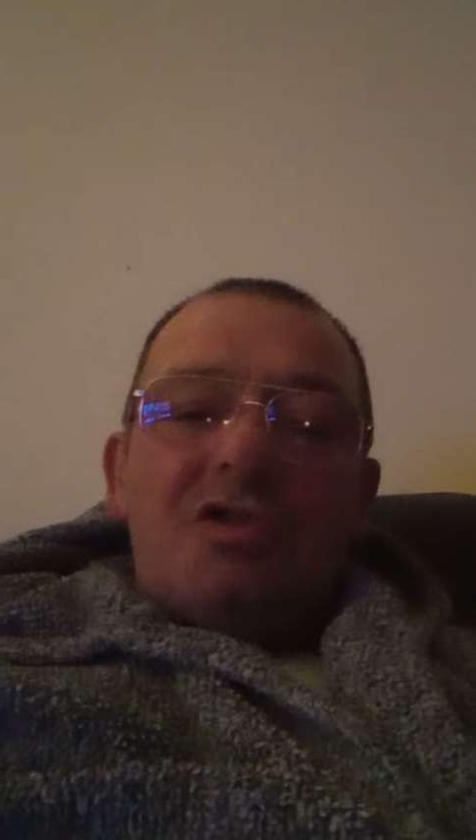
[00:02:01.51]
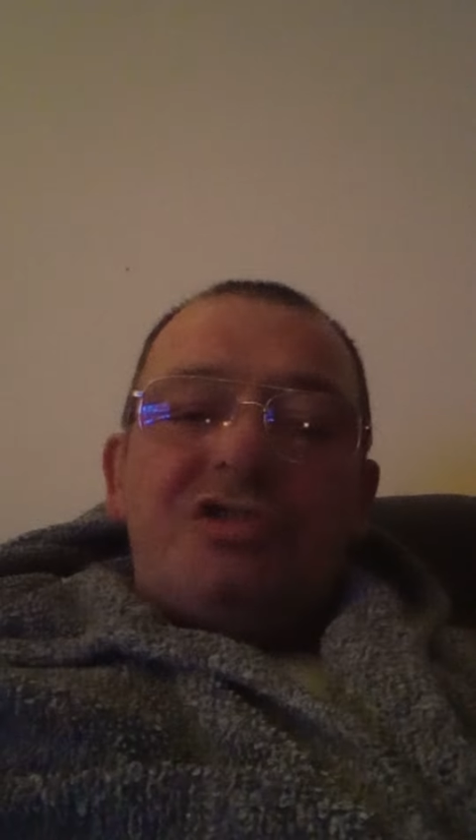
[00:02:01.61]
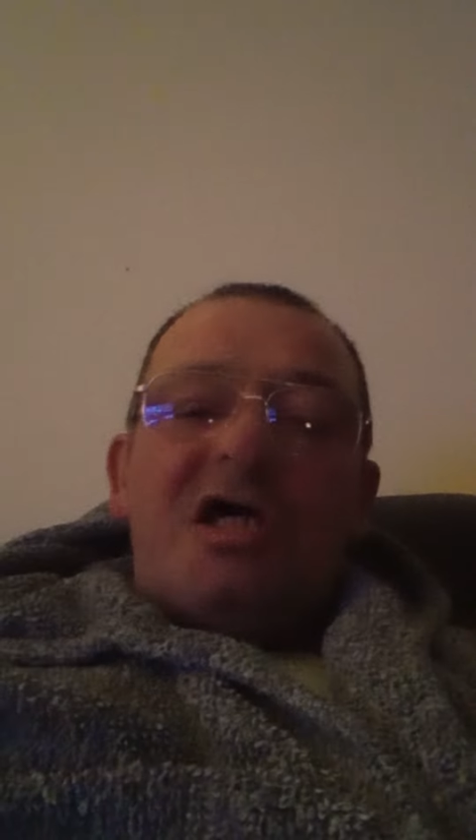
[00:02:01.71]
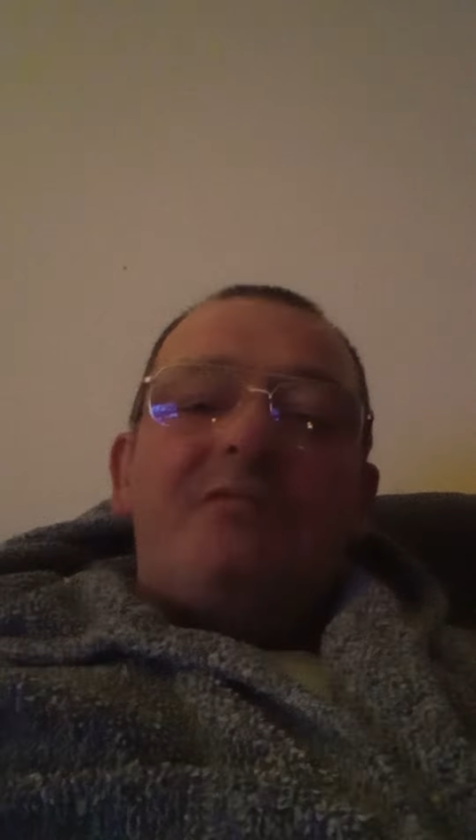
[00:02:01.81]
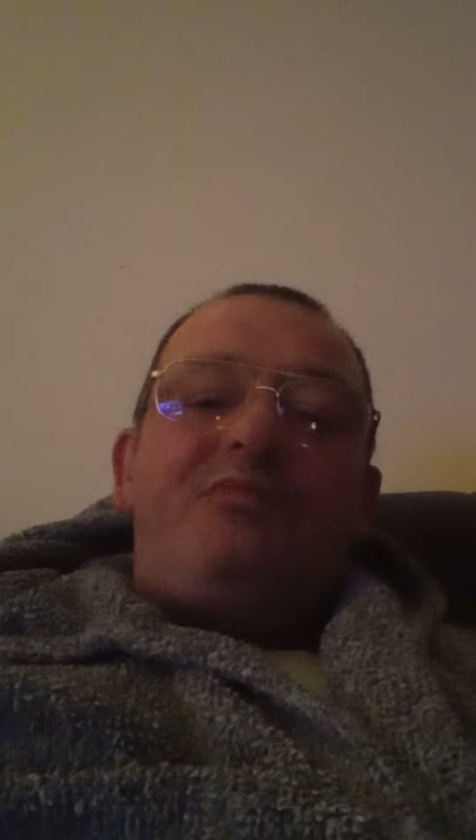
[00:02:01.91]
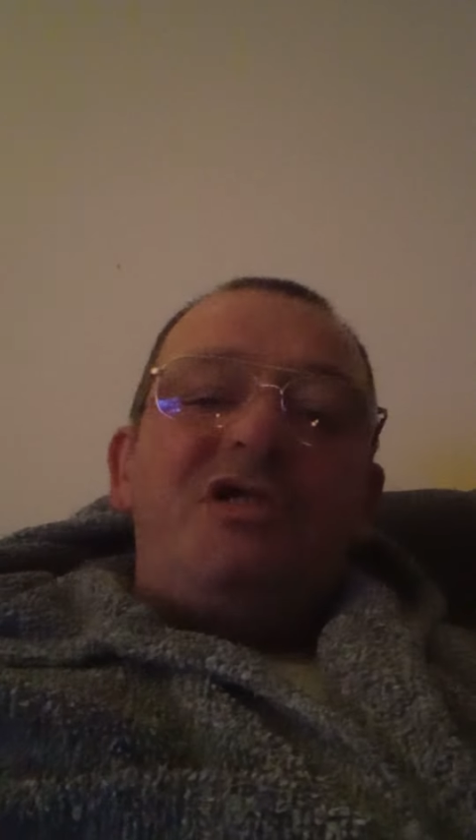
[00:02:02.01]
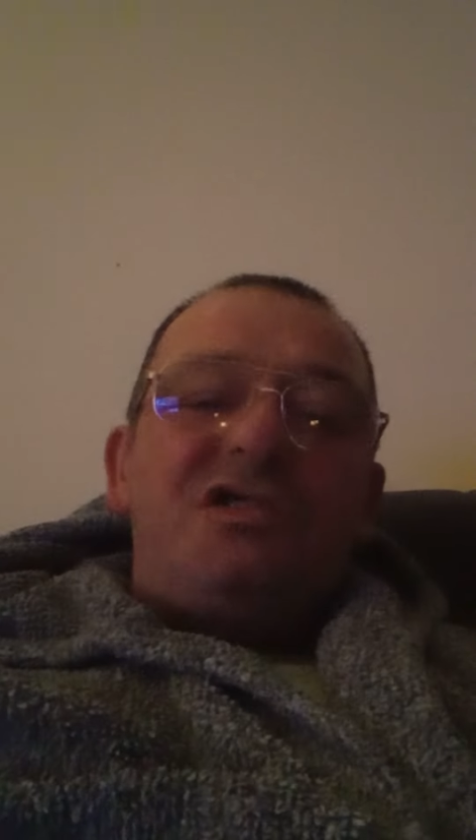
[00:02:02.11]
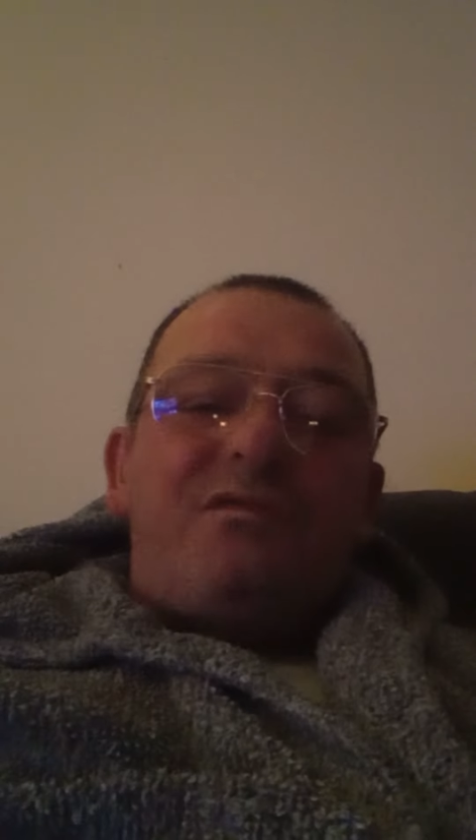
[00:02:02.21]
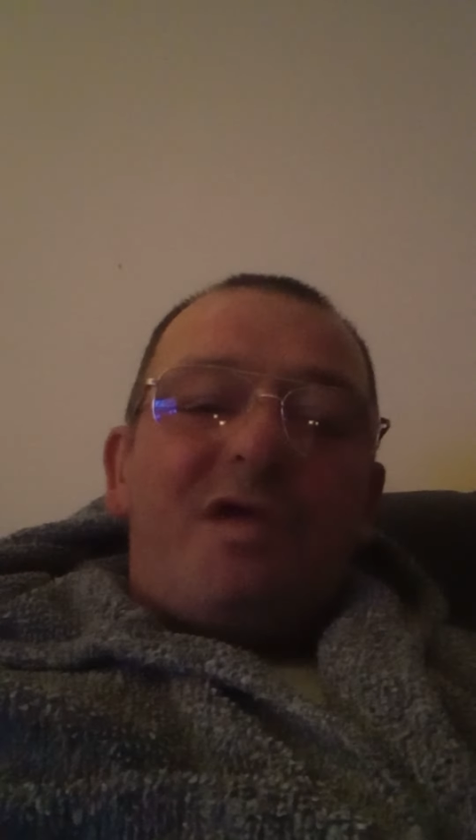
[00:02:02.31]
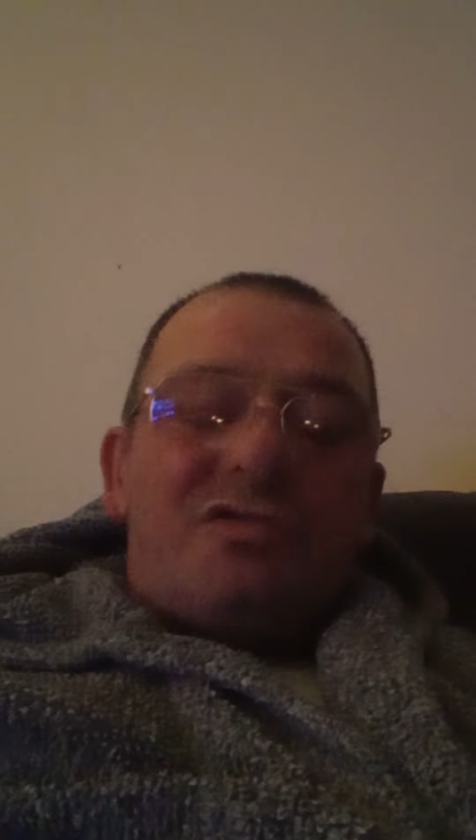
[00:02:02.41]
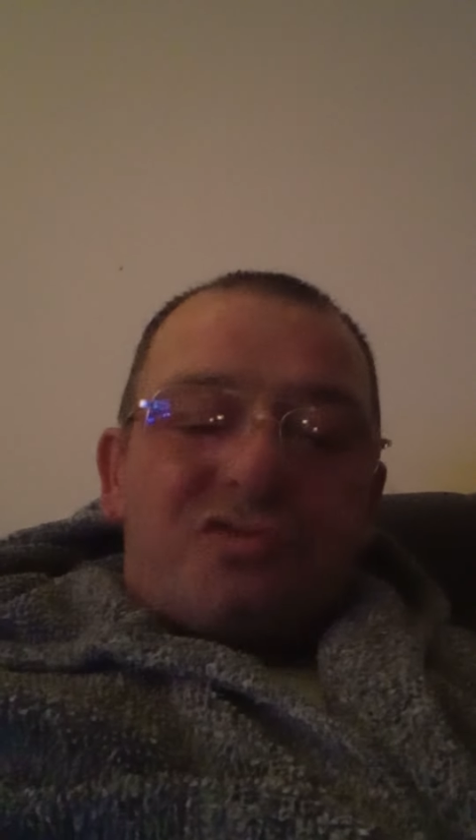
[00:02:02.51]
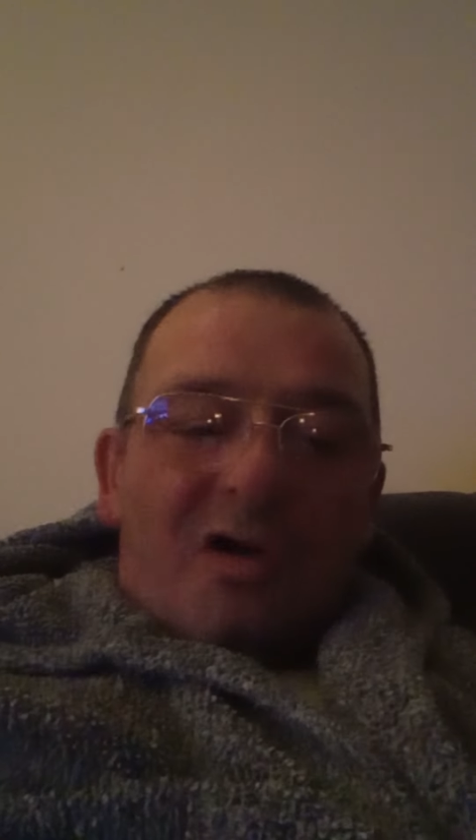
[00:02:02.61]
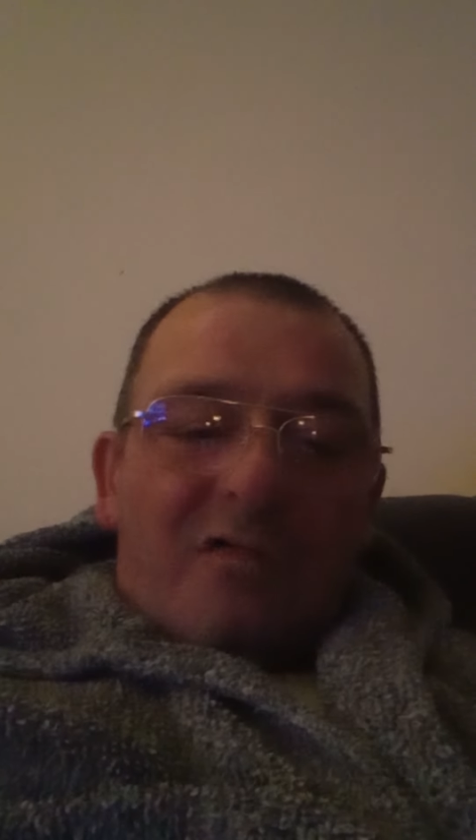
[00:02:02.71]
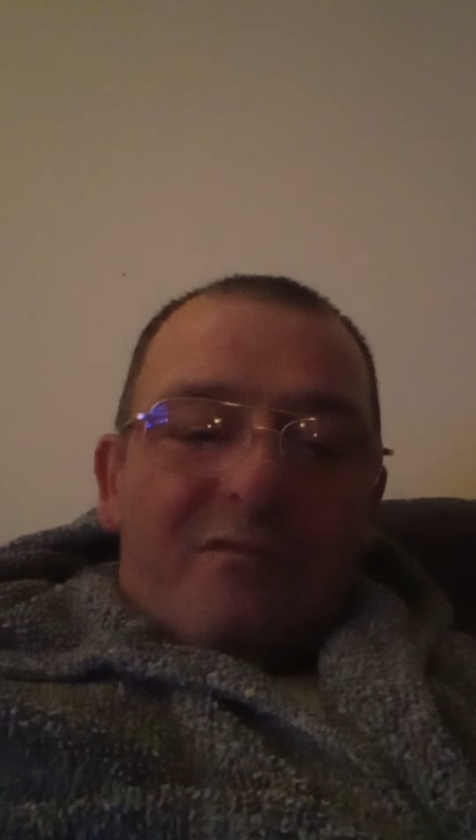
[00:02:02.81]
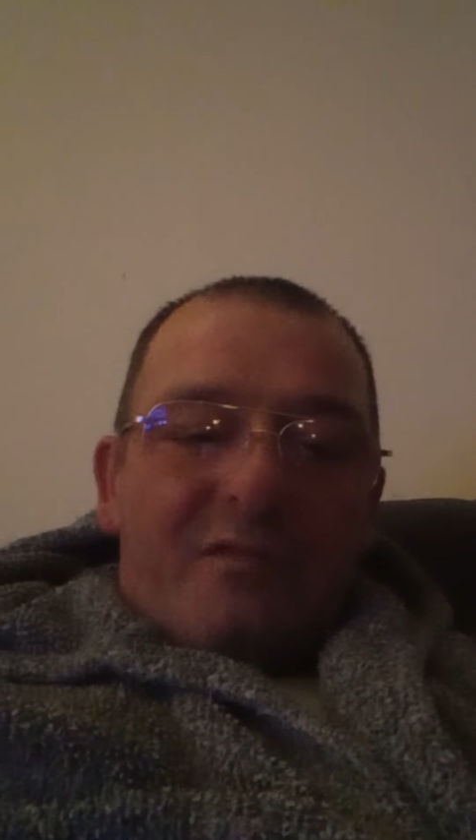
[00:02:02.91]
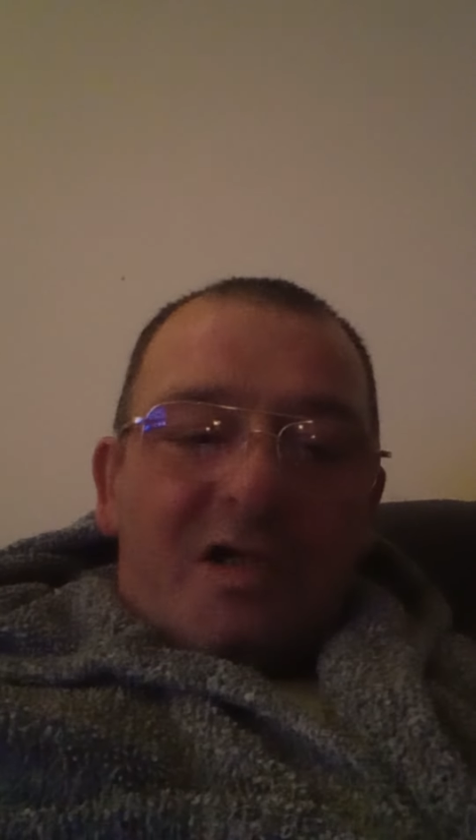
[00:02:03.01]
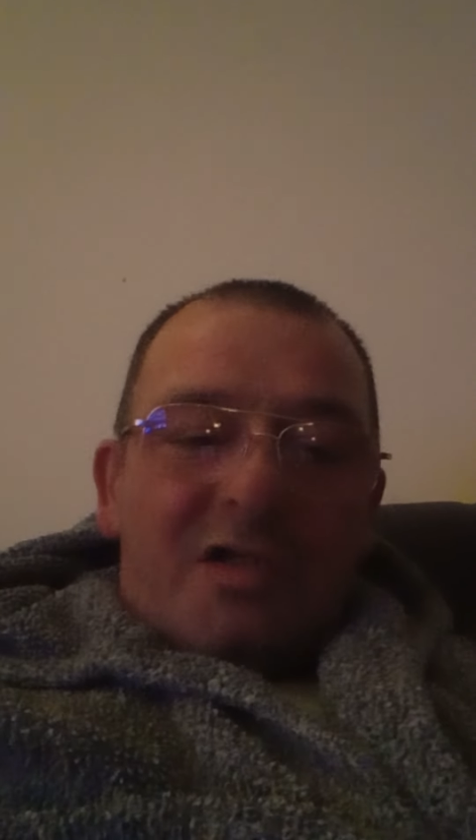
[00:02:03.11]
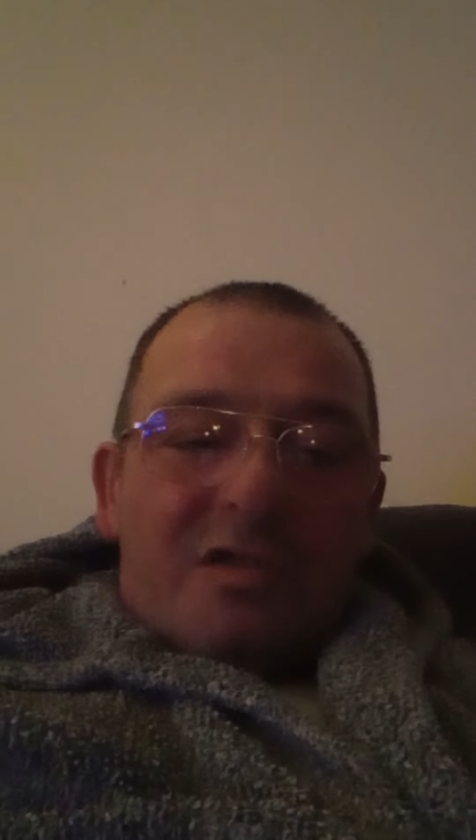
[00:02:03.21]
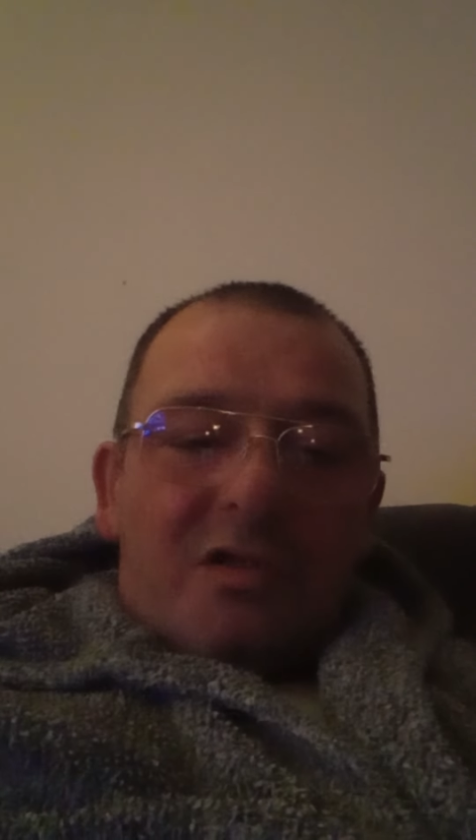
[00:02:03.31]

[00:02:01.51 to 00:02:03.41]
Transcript: on your beast for top flat